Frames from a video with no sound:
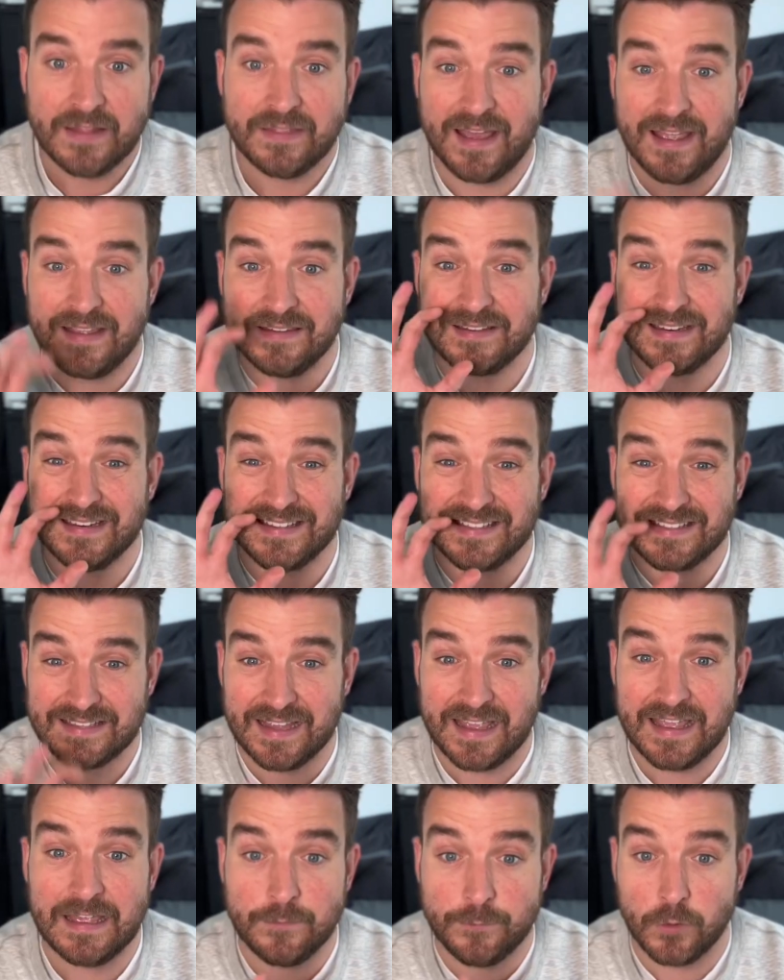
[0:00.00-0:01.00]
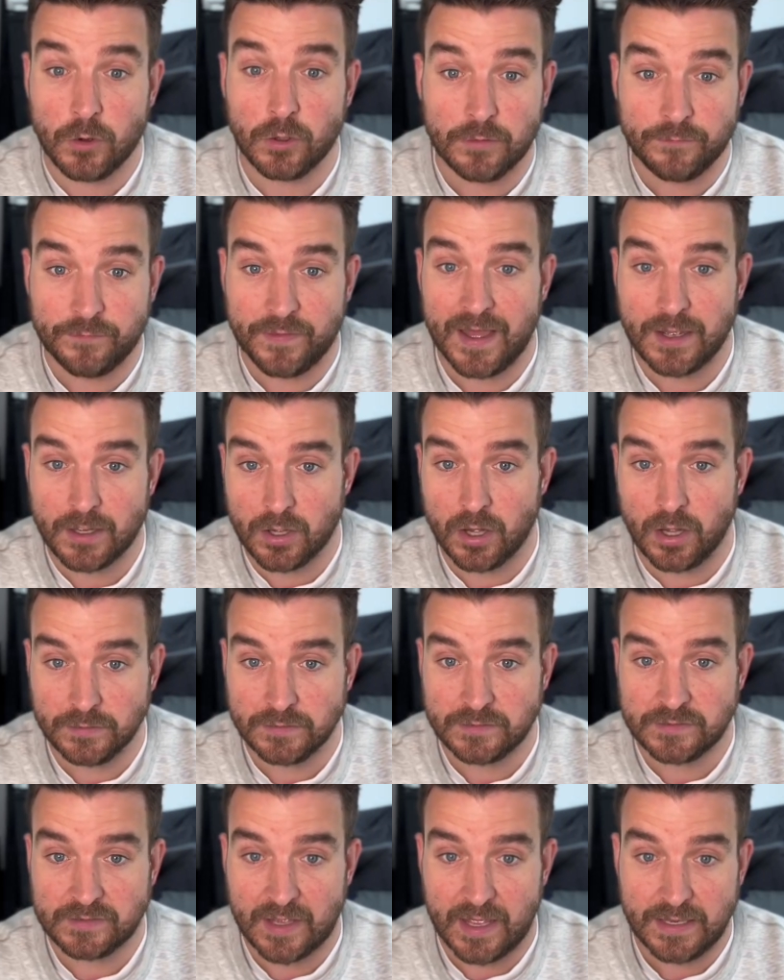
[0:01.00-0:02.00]
that is going to save all of that
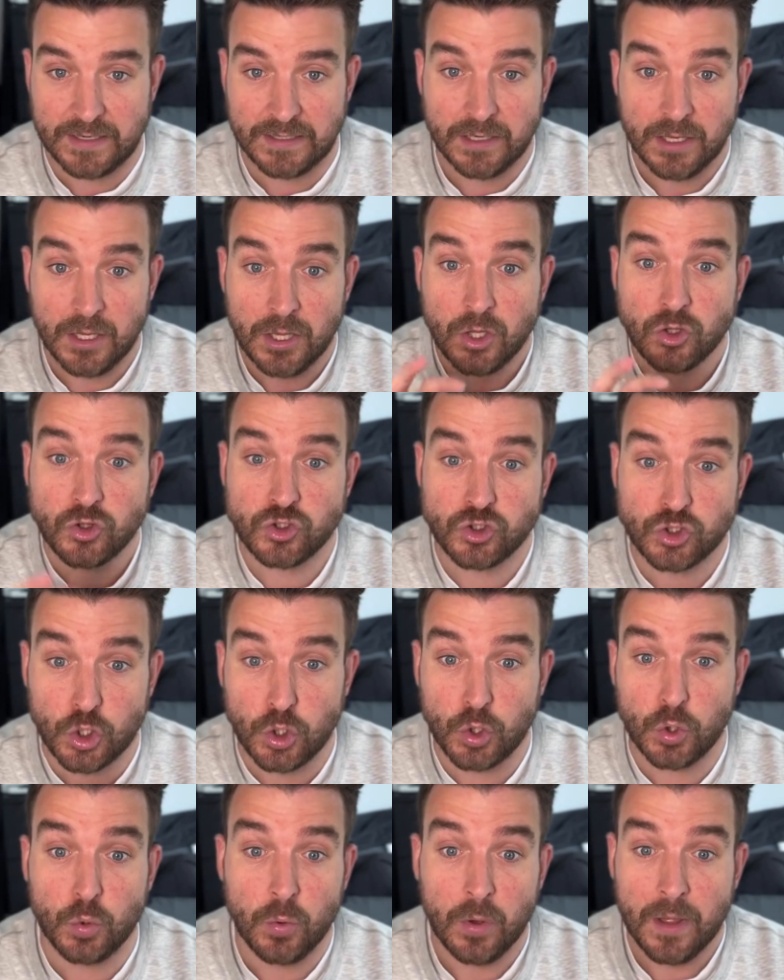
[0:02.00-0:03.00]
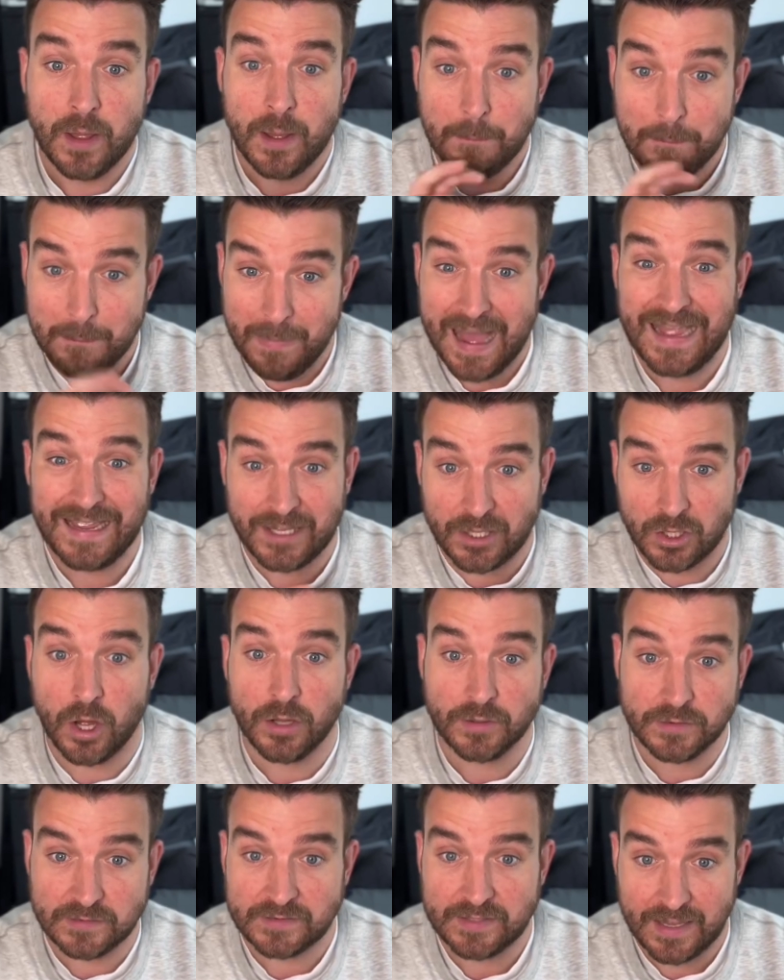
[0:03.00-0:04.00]
content to my
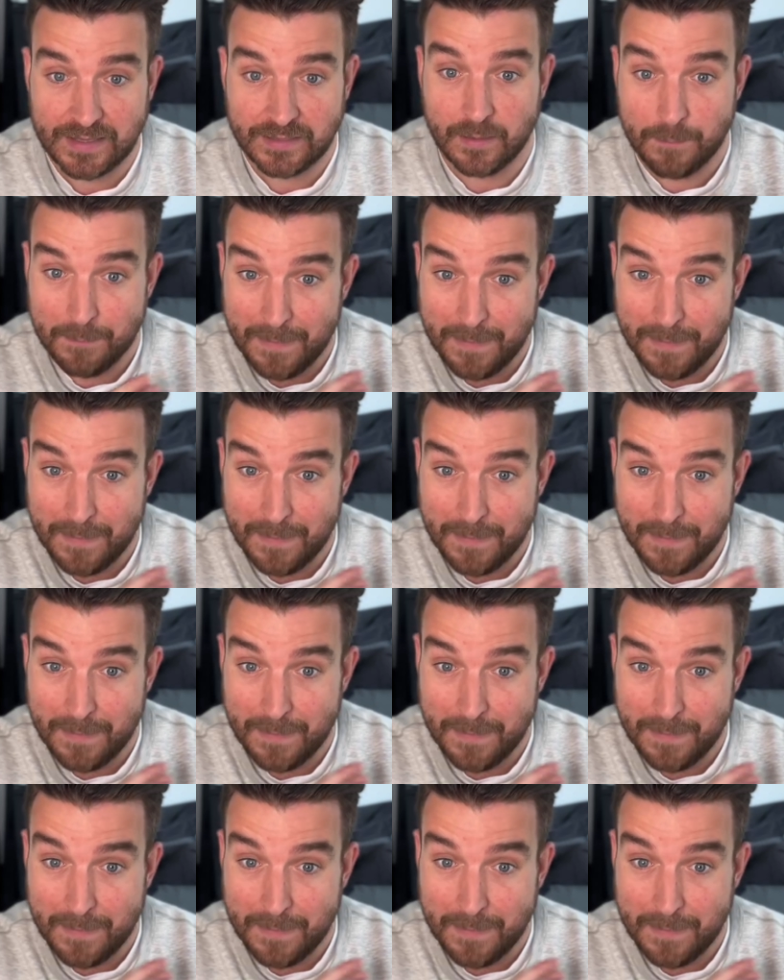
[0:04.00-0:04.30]
content,